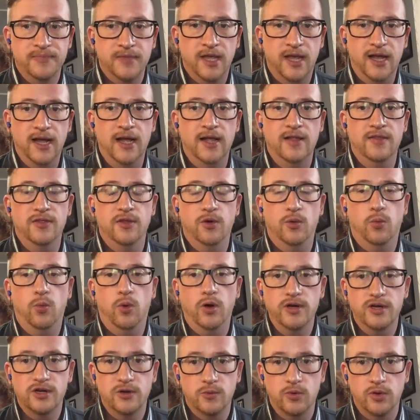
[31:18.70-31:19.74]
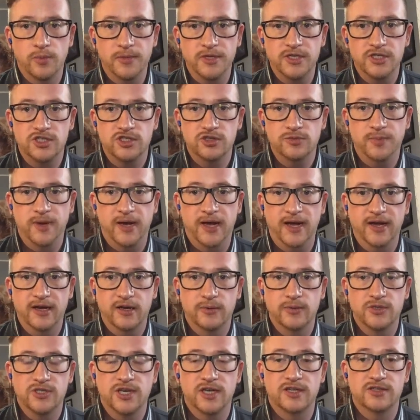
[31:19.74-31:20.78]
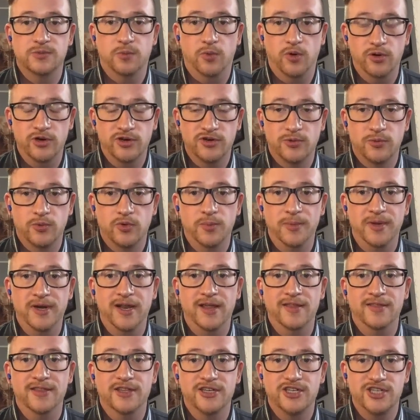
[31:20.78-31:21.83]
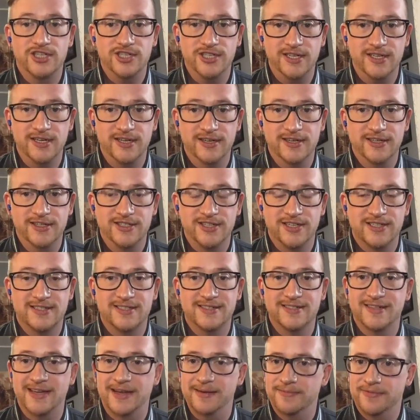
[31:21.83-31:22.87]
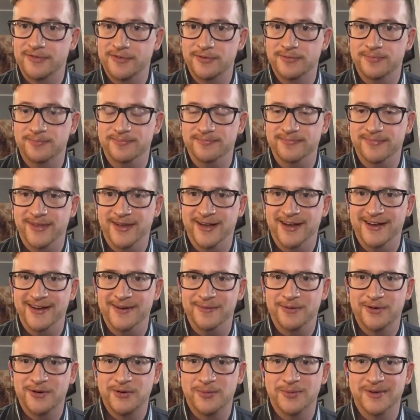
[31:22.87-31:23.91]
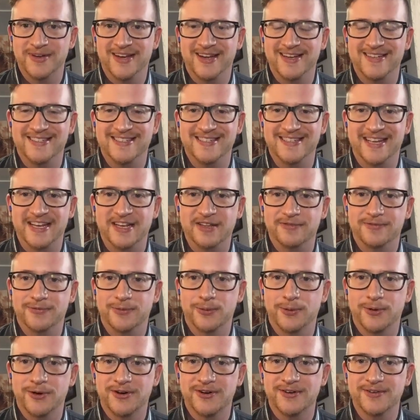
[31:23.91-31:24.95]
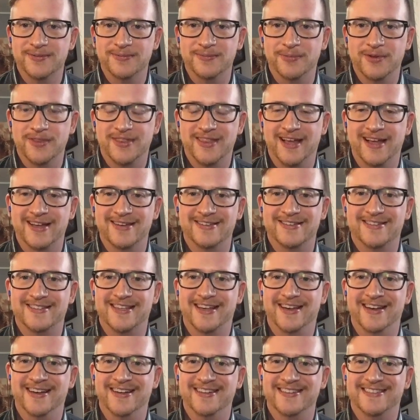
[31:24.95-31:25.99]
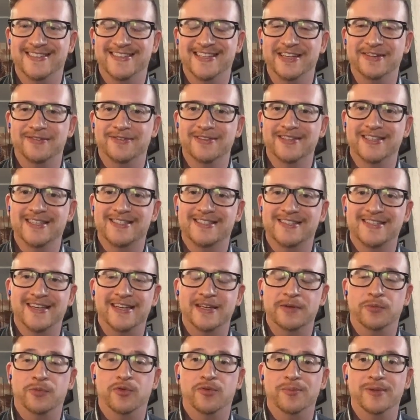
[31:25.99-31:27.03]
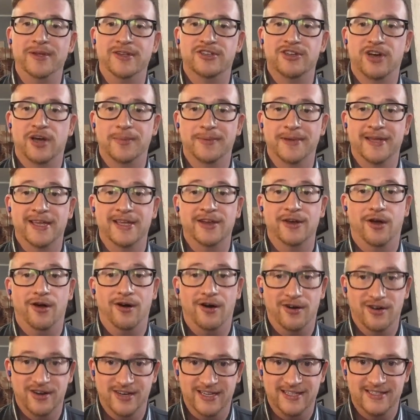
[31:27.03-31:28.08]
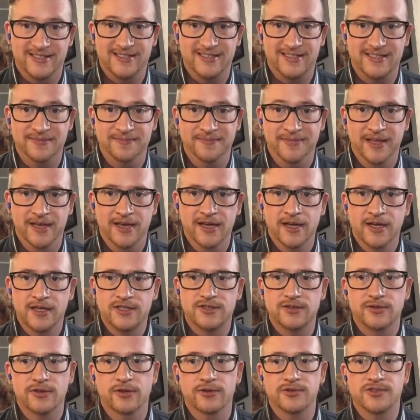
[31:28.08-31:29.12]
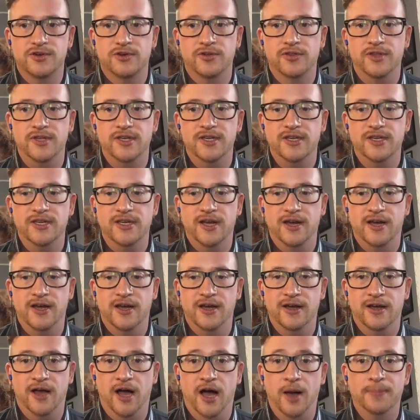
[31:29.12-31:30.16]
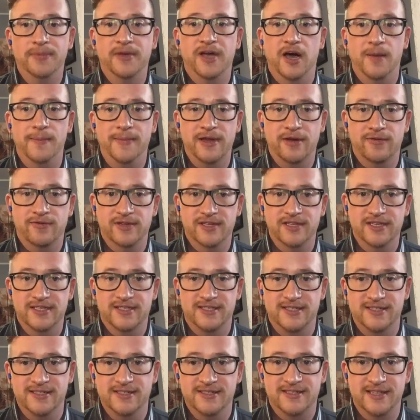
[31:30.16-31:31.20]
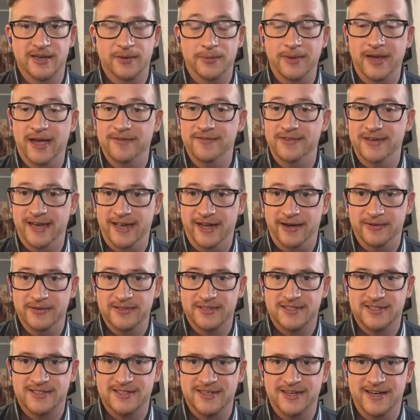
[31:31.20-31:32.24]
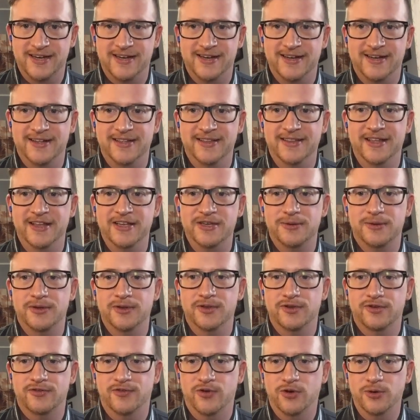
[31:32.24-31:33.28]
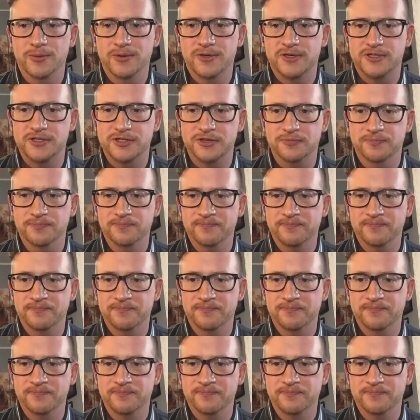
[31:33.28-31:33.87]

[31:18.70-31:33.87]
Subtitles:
And the Wonder Woman 2-pack, which has Wonder Woman and the Cheetah, just in time for Wonder Woman 1984, with that delayed release date, will be dropping in August. So those are the upcoming releases that we have announced that you can look forward to.